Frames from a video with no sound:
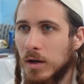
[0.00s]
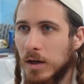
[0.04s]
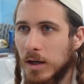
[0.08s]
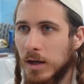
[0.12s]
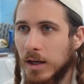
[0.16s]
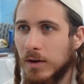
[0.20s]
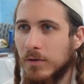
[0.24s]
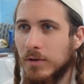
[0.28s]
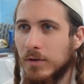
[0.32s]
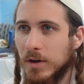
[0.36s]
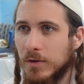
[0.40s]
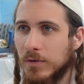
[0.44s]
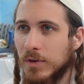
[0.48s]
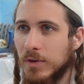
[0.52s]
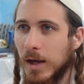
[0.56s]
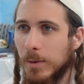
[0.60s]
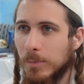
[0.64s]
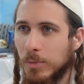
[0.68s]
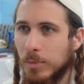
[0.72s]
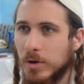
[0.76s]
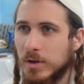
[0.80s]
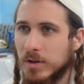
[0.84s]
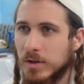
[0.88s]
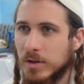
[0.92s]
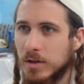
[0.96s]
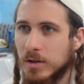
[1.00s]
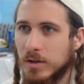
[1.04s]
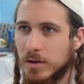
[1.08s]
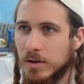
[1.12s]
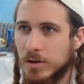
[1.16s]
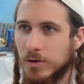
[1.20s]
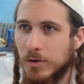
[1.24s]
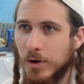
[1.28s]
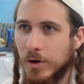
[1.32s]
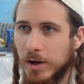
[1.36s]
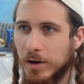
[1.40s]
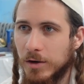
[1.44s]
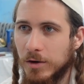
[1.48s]
Even if that person is
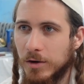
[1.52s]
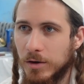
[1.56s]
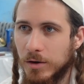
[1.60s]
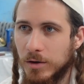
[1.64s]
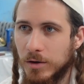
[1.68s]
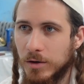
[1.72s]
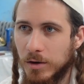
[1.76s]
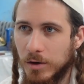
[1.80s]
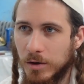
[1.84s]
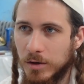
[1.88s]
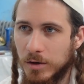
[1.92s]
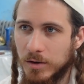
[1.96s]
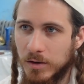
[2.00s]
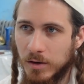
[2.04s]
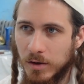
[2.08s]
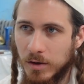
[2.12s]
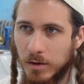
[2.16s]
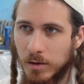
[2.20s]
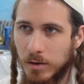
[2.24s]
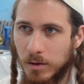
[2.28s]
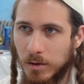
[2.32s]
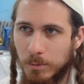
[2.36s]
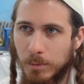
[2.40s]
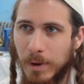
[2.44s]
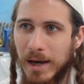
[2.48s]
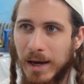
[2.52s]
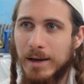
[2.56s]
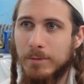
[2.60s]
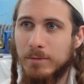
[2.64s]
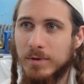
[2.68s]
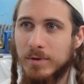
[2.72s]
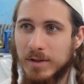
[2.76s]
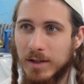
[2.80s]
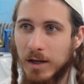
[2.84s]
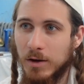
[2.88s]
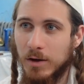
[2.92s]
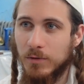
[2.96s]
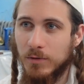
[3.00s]
greater by
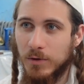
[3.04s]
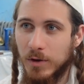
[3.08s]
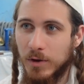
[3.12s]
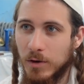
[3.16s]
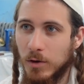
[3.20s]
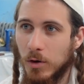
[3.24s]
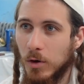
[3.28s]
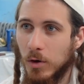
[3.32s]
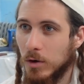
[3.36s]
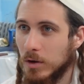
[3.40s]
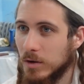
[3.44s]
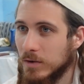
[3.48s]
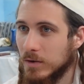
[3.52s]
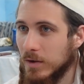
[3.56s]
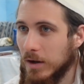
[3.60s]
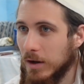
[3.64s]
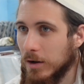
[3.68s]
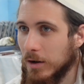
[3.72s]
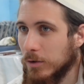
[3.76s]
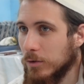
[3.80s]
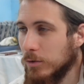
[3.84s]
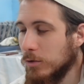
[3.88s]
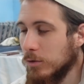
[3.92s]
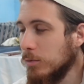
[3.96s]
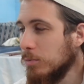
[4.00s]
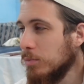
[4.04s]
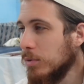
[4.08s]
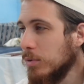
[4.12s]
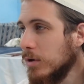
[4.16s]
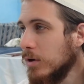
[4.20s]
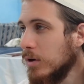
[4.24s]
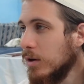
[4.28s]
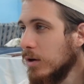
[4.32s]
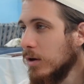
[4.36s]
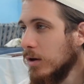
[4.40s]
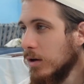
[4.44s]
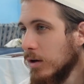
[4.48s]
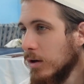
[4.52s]
himself than the whole entire group,
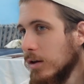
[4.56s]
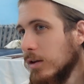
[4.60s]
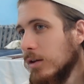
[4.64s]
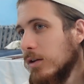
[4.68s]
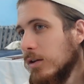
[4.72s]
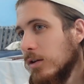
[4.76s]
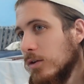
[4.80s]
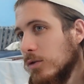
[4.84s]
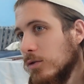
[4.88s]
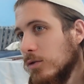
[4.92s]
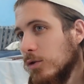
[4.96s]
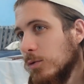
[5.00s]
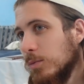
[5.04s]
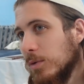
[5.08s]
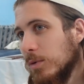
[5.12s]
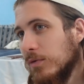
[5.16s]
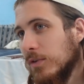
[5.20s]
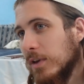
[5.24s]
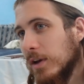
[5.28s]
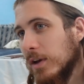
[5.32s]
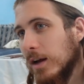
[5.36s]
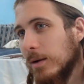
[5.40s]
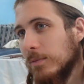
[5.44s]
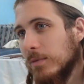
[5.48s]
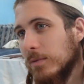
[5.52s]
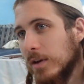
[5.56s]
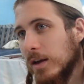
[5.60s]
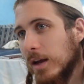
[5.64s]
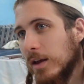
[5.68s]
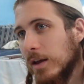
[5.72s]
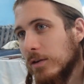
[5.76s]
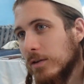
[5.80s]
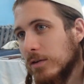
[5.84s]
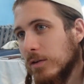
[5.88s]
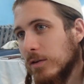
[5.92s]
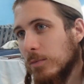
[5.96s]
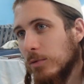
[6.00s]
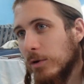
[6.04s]
the group, if they come
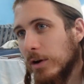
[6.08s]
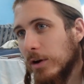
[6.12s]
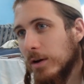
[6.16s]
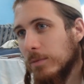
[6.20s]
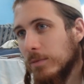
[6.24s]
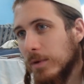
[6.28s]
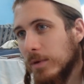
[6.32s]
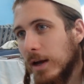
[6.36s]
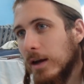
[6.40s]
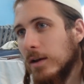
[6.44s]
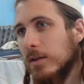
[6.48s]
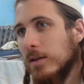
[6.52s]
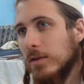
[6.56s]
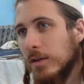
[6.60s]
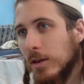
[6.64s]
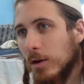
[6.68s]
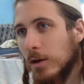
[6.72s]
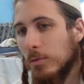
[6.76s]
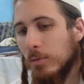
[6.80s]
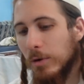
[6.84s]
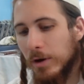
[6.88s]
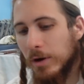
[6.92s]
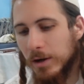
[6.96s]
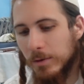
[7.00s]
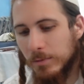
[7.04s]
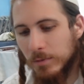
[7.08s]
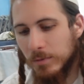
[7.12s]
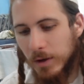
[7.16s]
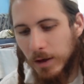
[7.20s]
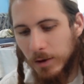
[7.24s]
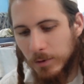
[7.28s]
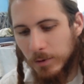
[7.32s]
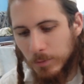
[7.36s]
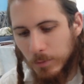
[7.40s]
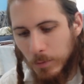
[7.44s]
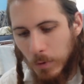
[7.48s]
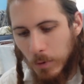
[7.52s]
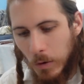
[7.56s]
together to bring him down, they'll bring him down.